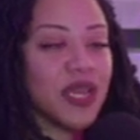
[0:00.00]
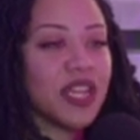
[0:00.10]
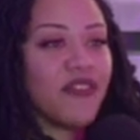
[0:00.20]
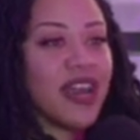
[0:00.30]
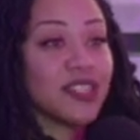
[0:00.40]
And
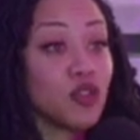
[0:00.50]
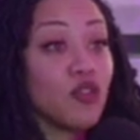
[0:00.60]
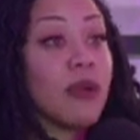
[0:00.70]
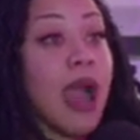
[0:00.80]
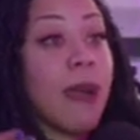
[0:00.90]
if I
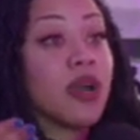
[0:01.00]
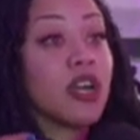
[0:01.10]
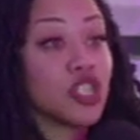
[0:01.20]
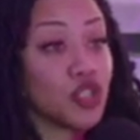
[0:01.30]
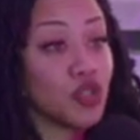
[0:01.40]
assume, I'ma
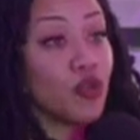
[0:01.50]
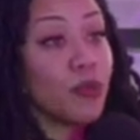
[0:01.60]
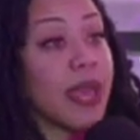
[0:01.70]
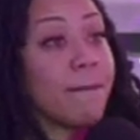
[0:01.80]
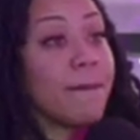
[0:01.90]
assume
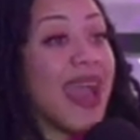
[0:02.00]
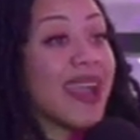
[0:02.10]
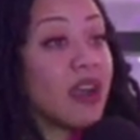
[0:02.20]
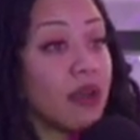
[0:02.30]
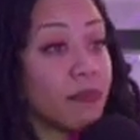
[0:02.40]
and
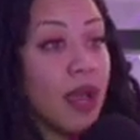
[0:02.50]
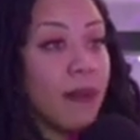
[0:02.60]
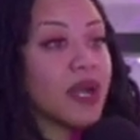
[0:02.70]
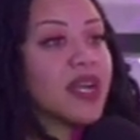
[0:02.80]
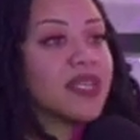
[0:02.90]
back up
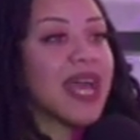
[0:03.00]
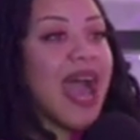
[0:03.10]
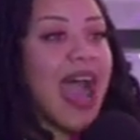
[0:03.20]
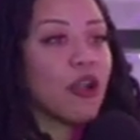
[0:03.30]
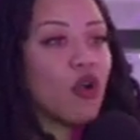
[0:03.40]
because
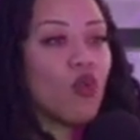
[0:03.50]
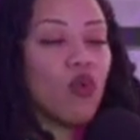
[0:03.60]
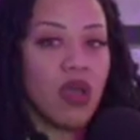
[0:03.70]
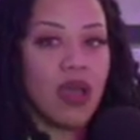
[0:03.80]
I don't